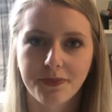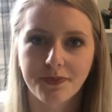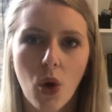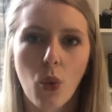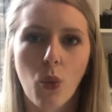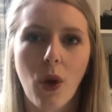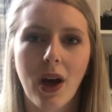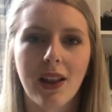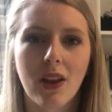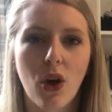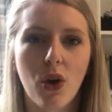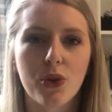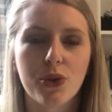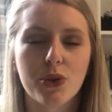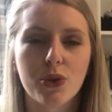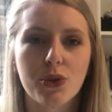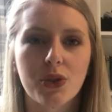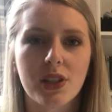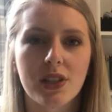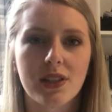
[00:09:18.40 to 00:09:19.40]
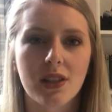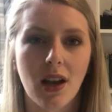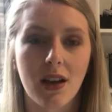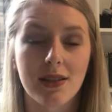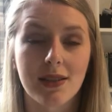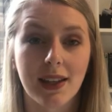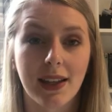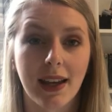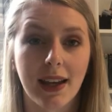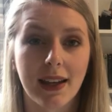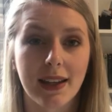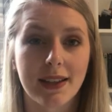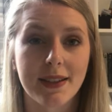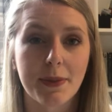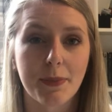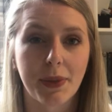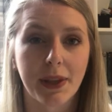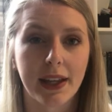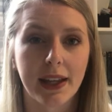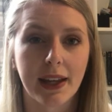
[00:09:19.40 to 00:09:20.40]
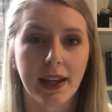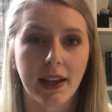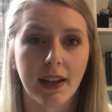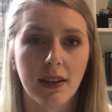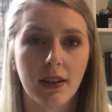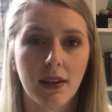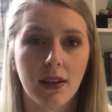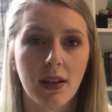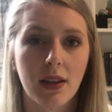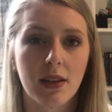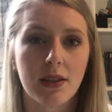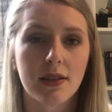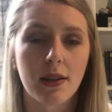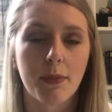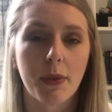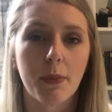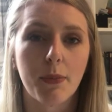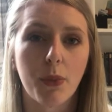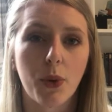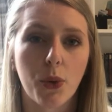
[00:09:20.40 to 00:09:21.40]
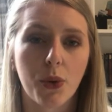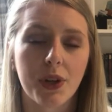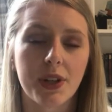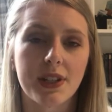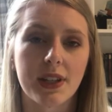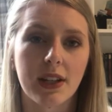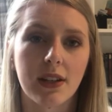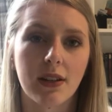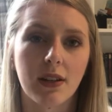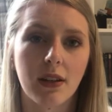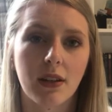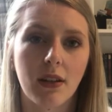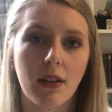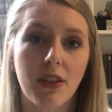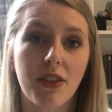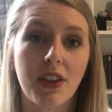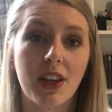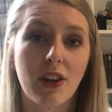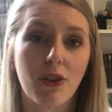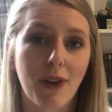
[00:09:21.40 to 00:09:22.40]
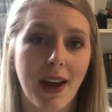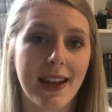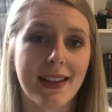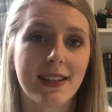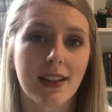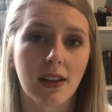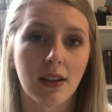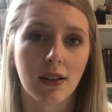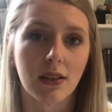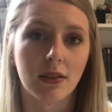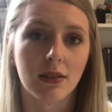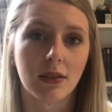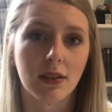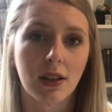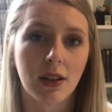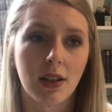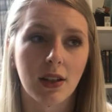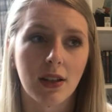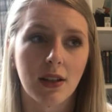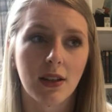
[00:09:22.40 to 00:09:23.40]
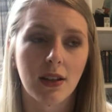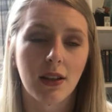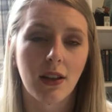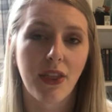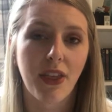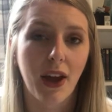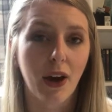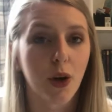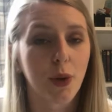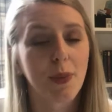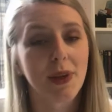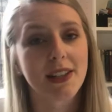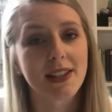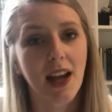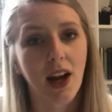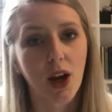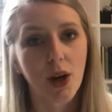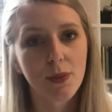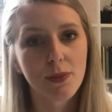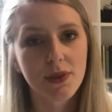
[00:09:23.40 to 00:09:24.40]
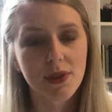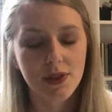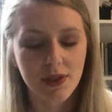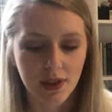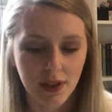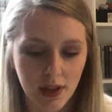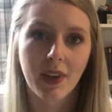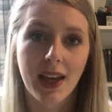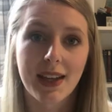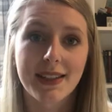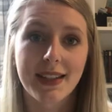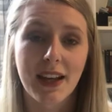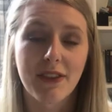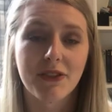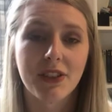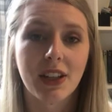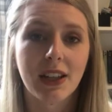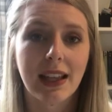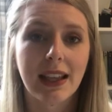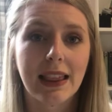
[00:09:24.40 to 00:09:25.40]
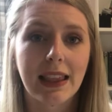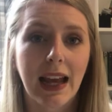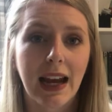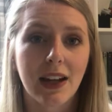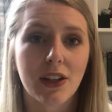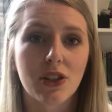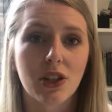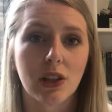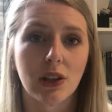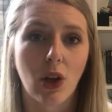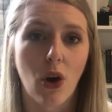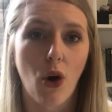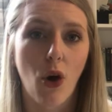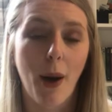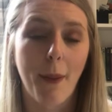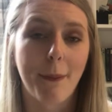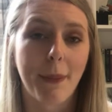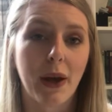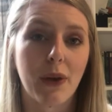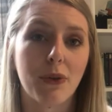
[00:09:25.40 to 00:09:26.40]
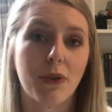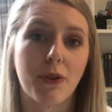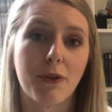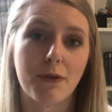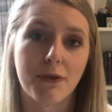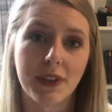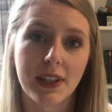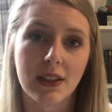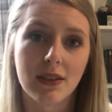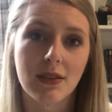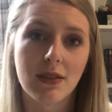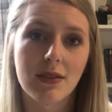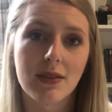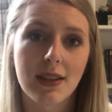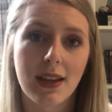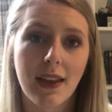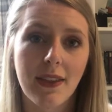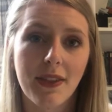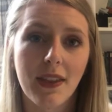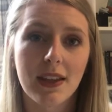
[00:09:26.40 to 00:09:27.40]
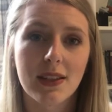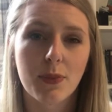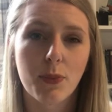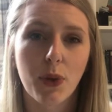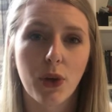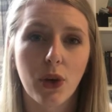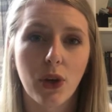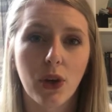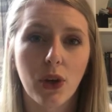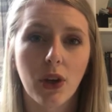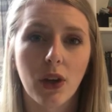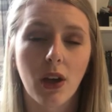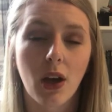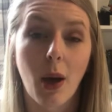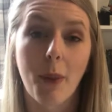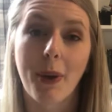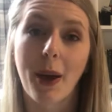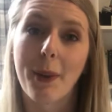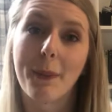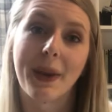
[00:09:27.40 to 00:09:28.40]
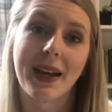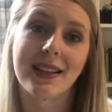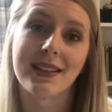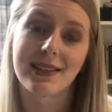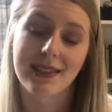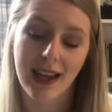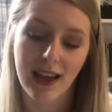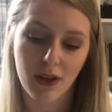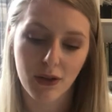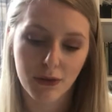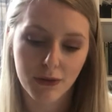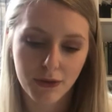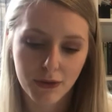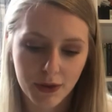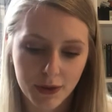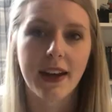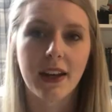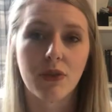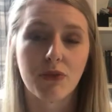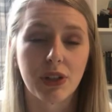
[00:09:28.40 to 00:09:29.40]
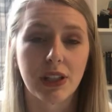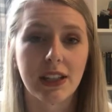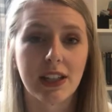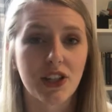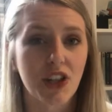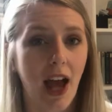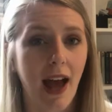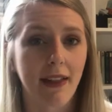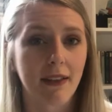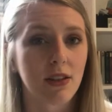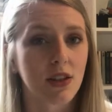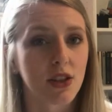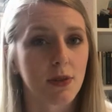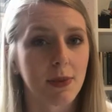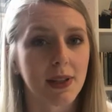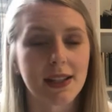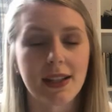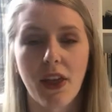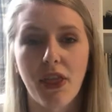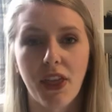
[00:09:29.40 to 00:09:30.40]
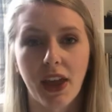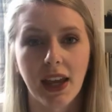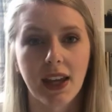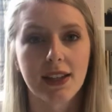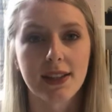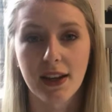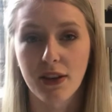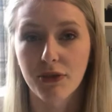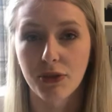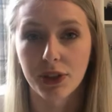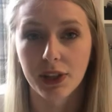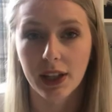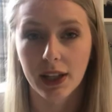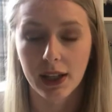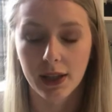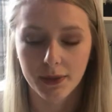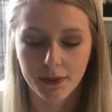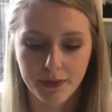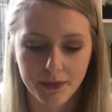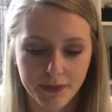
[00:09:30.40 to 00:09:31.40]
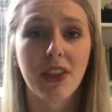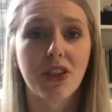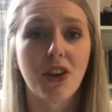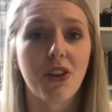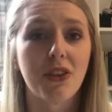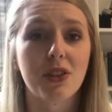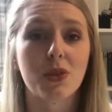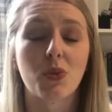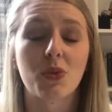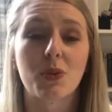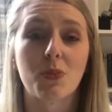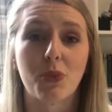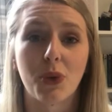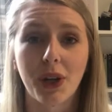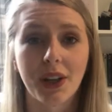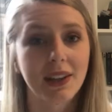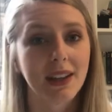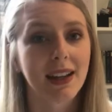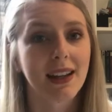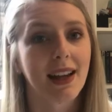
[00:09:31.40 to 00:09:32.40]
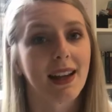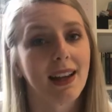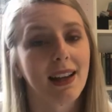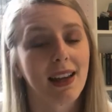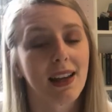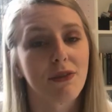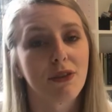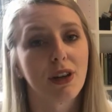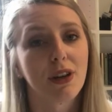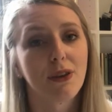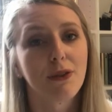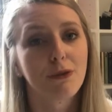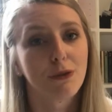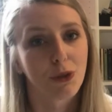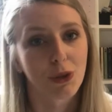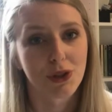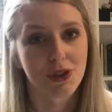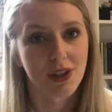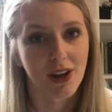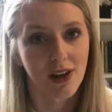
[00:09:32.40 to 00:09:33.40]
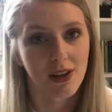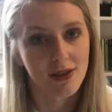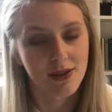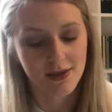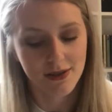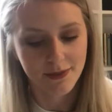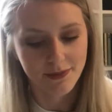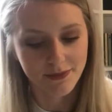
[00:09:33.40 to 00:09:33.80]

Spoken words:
while also discussing and explaining some important theoretical therapy terms. I definitely learned a lot about the field in this book, about myself, and it really challenged me to think differently. I thought this was brilliant and I gave it 4 stars.